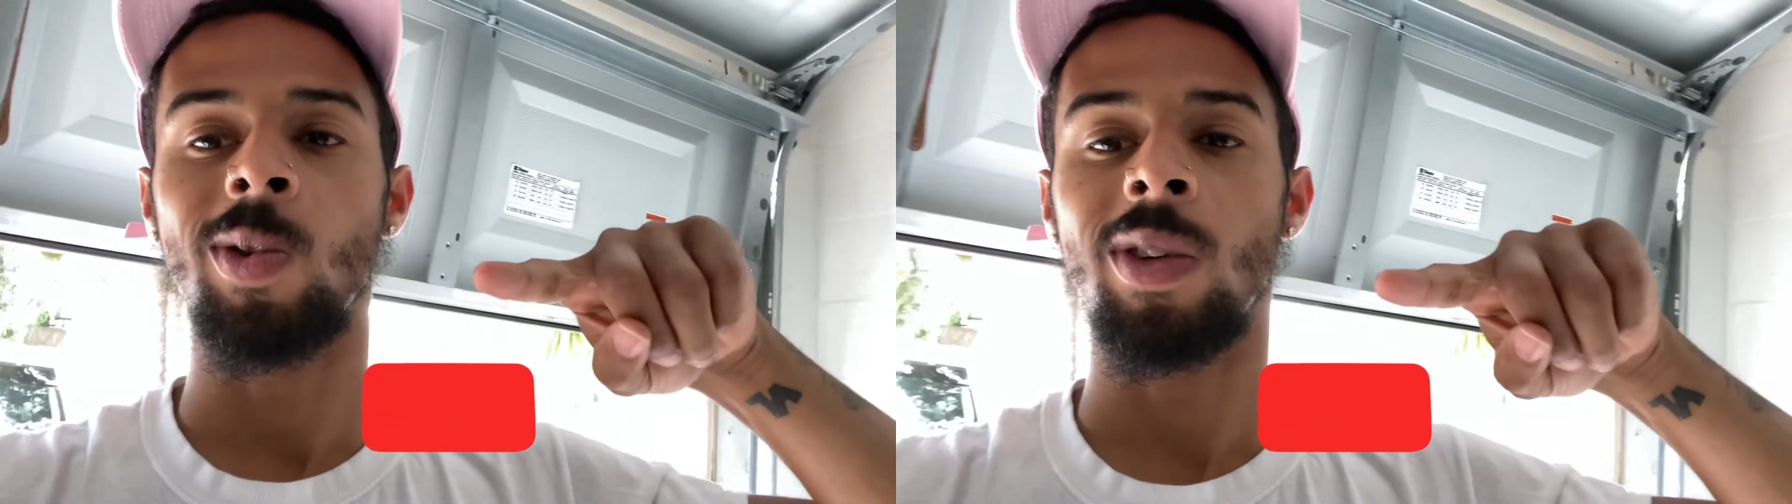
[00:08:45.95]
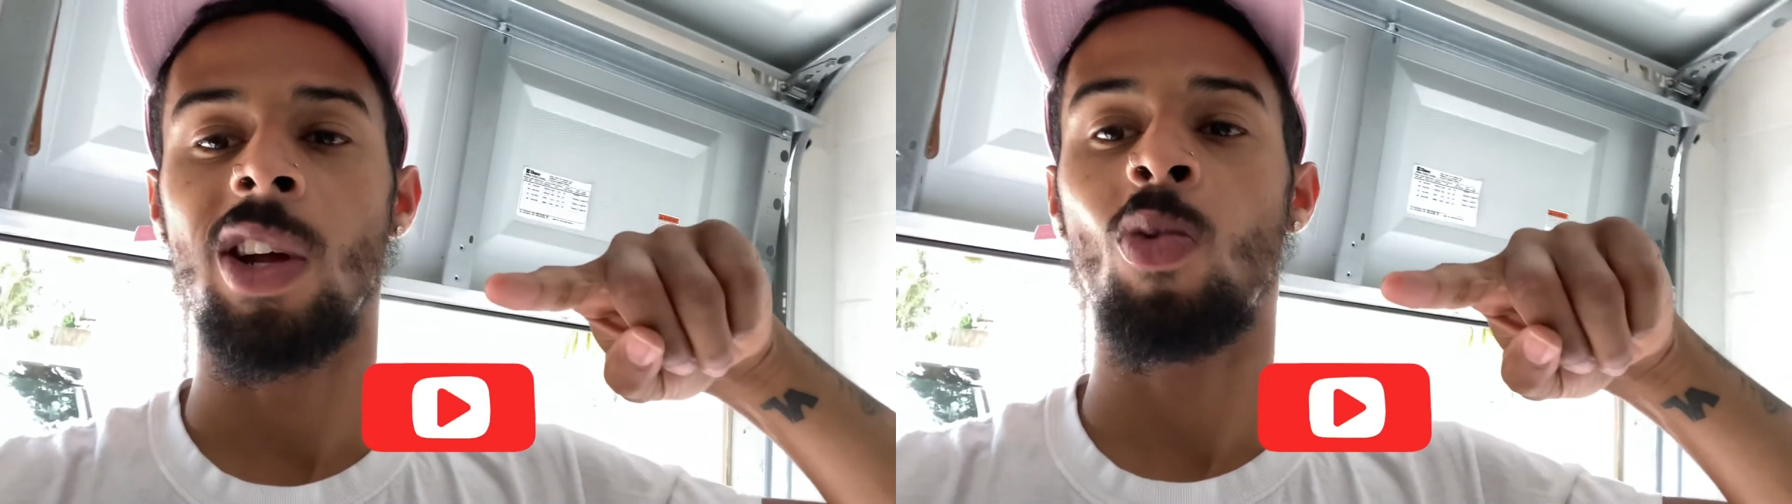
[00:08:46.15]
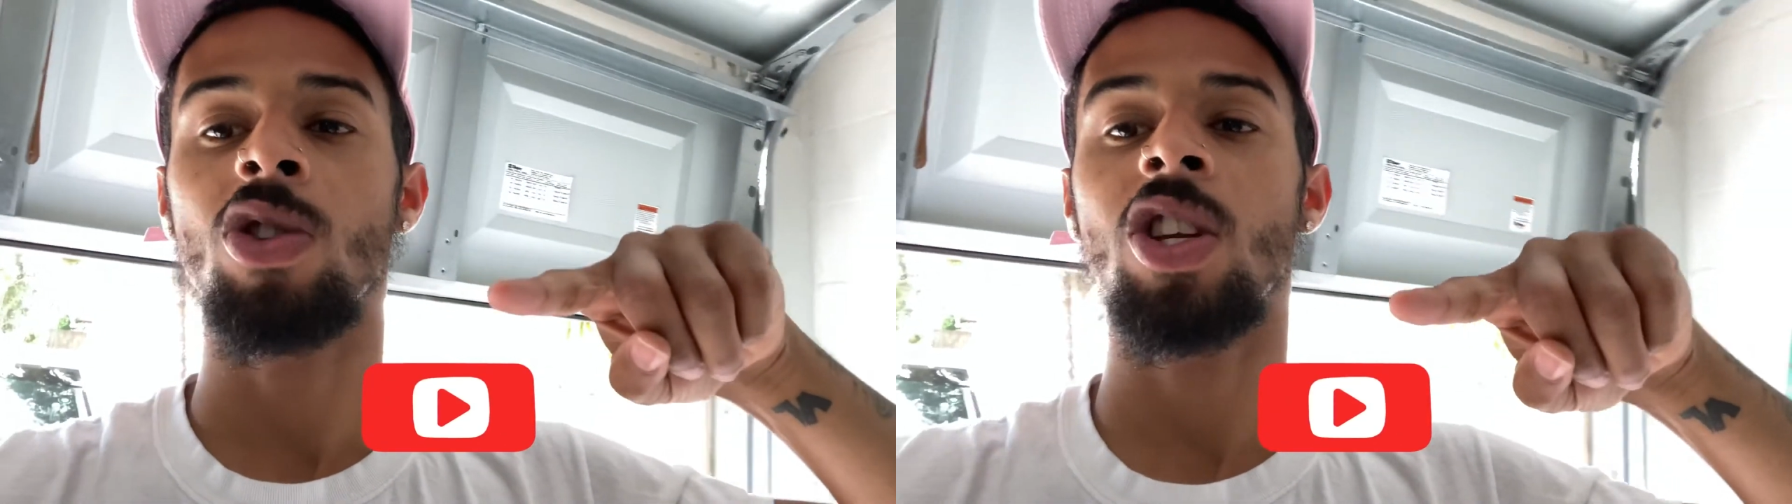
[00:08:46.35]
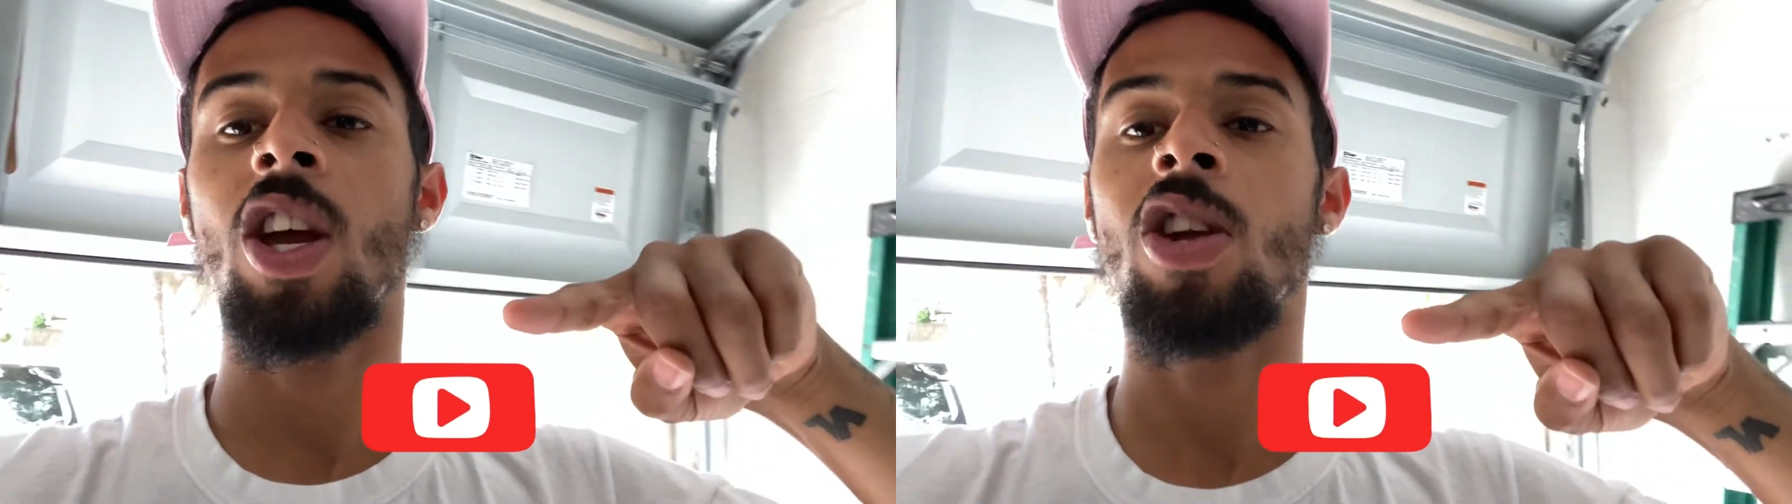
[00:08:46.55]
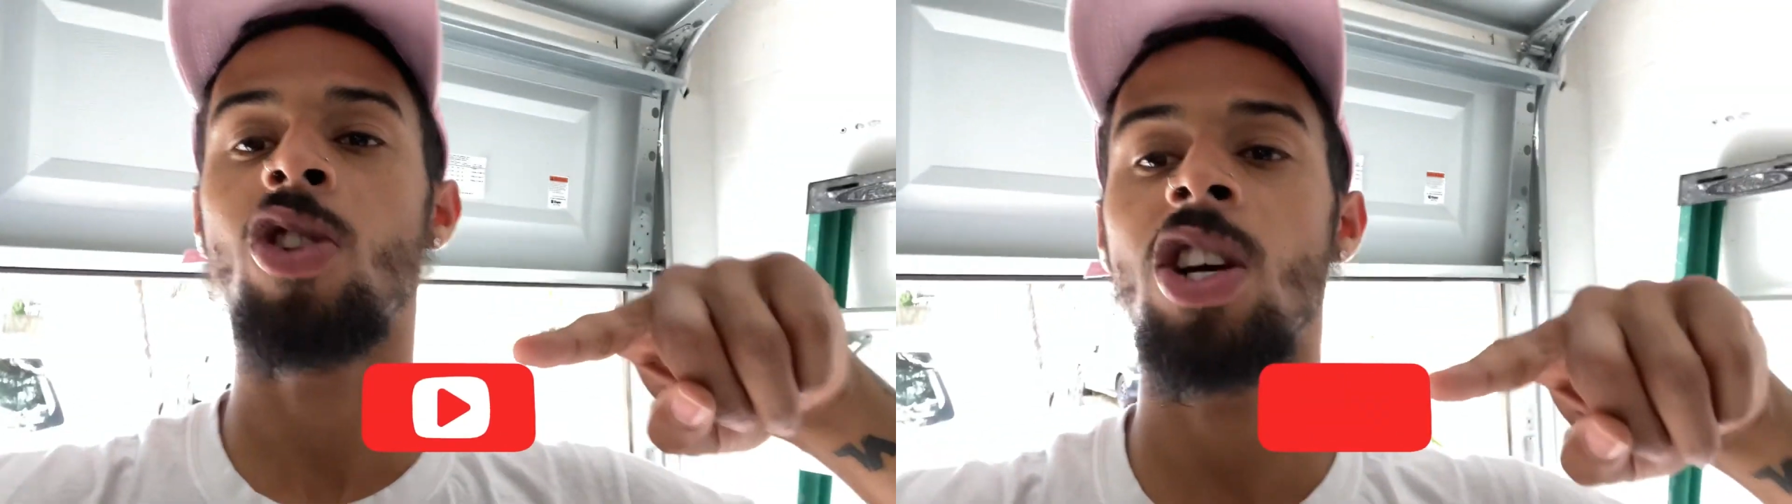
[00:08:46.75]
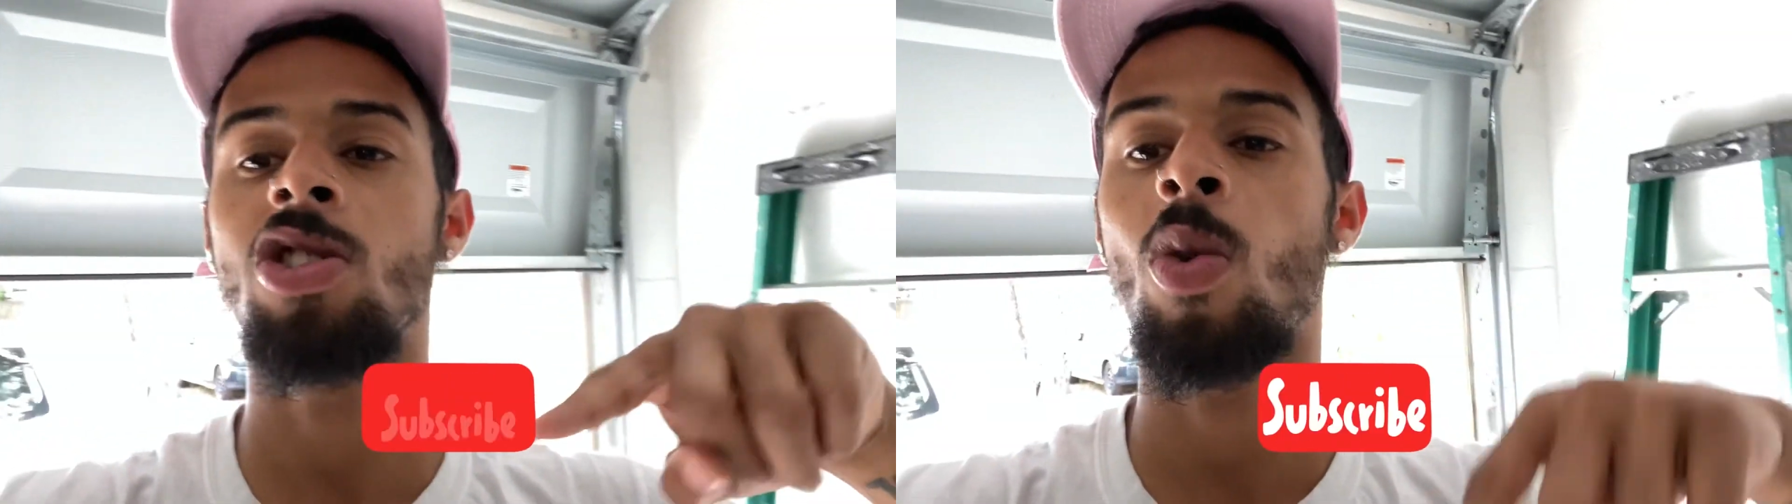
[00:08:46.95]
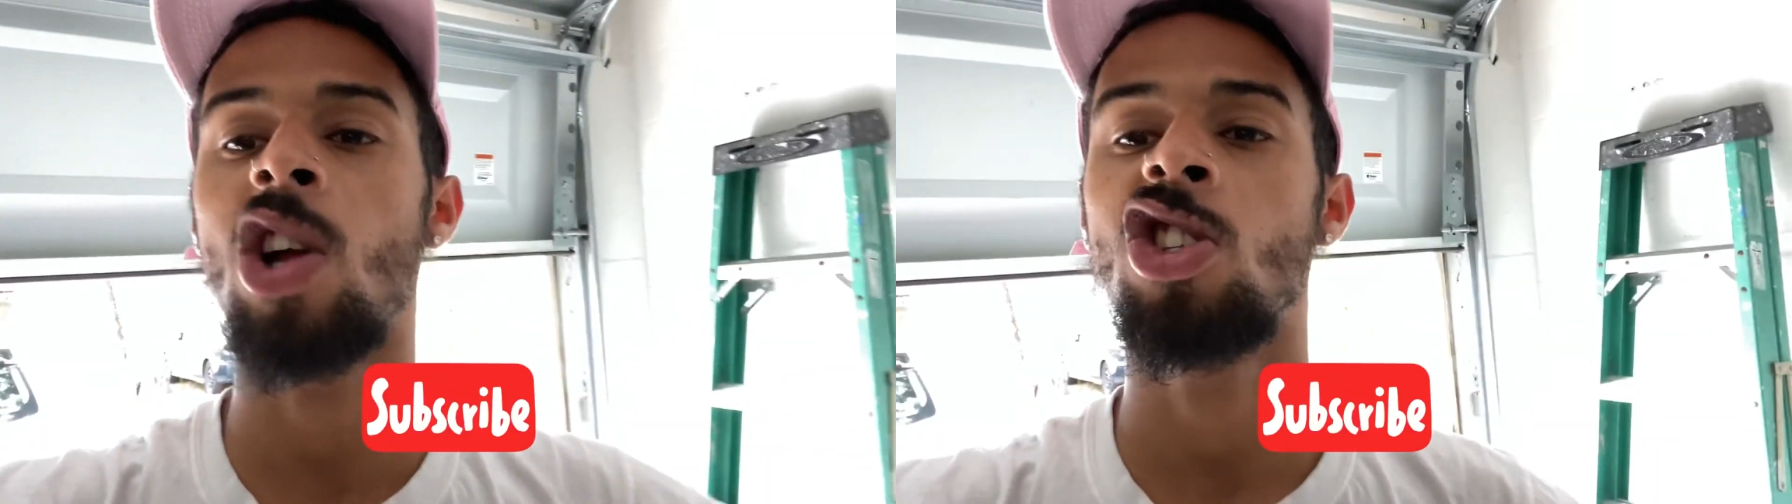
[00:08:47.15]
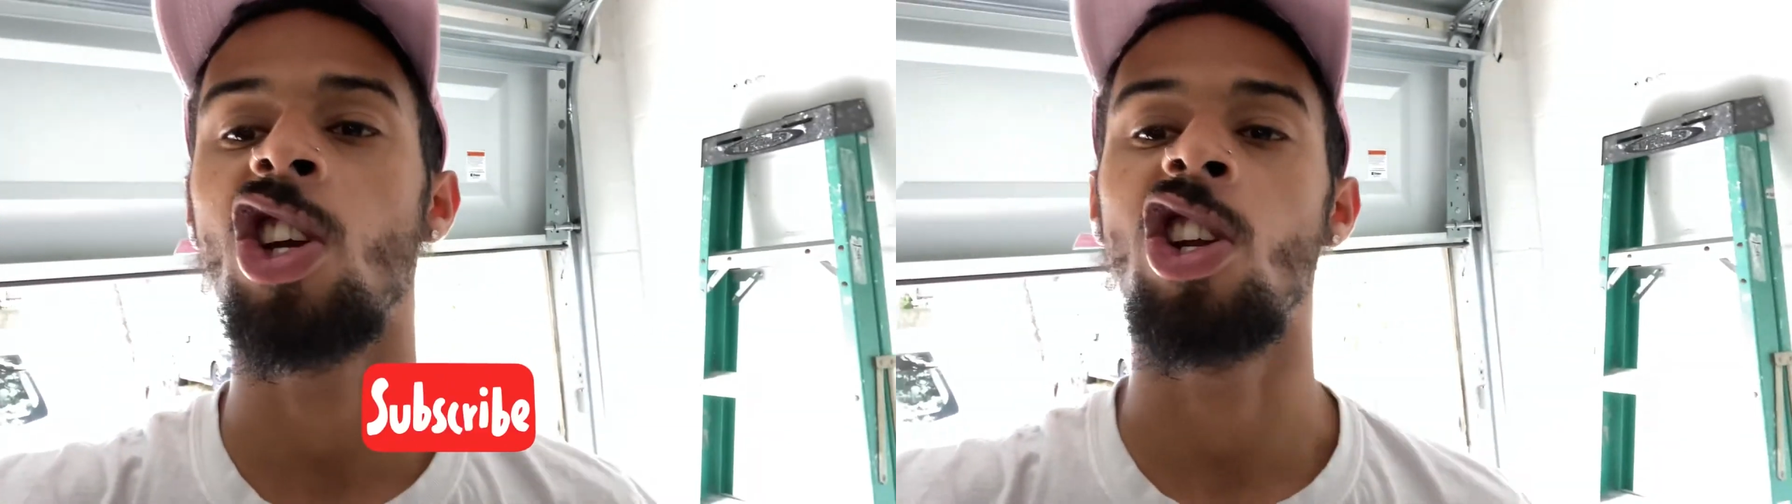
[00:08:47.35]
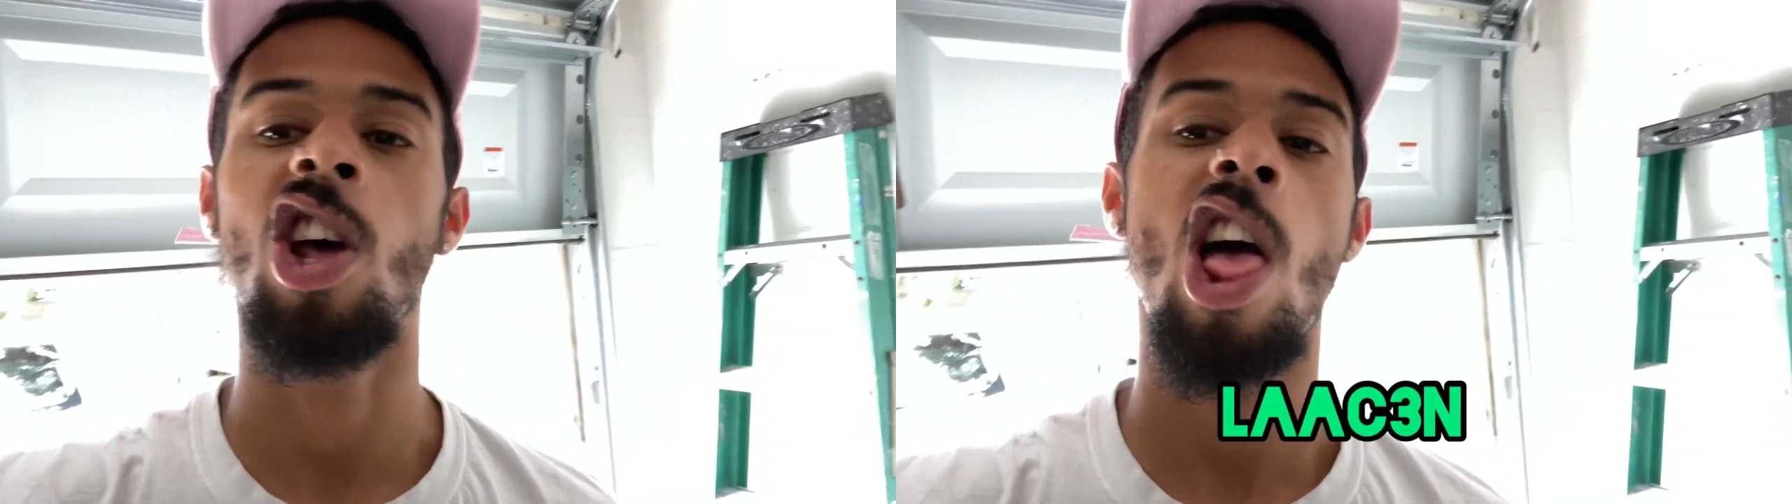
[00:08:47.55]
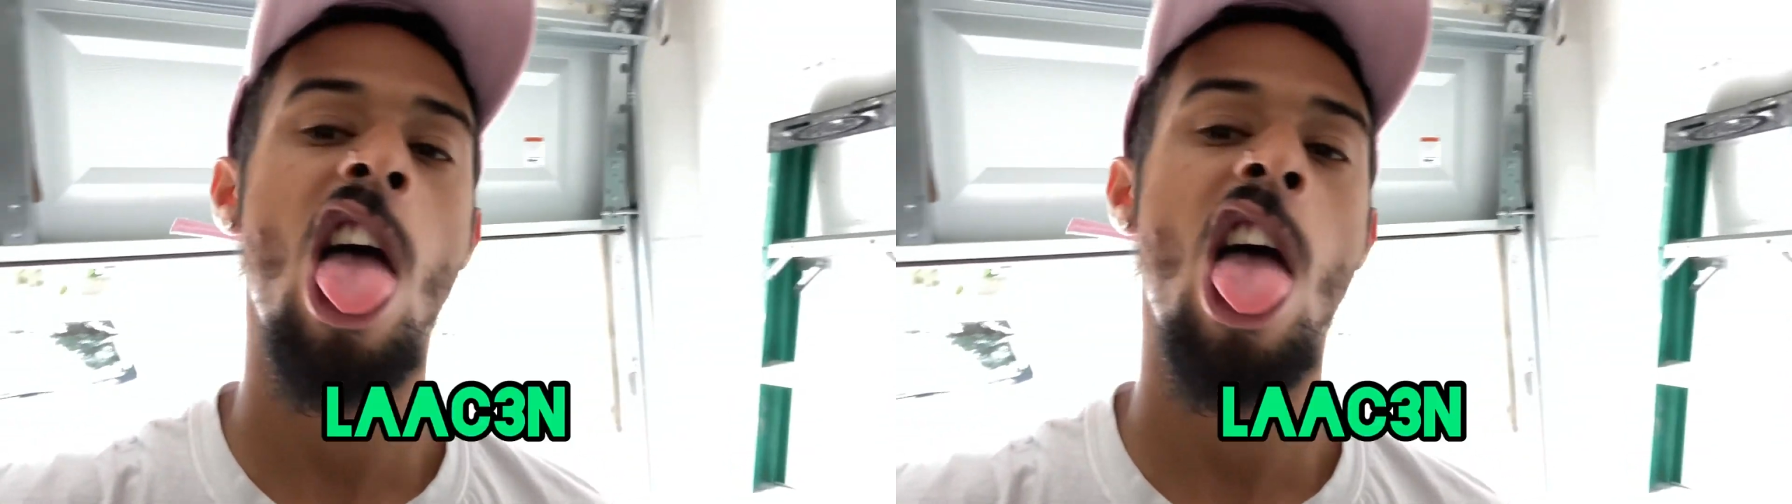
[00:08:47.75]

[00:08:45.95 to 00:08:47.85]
And once again, you guys are watching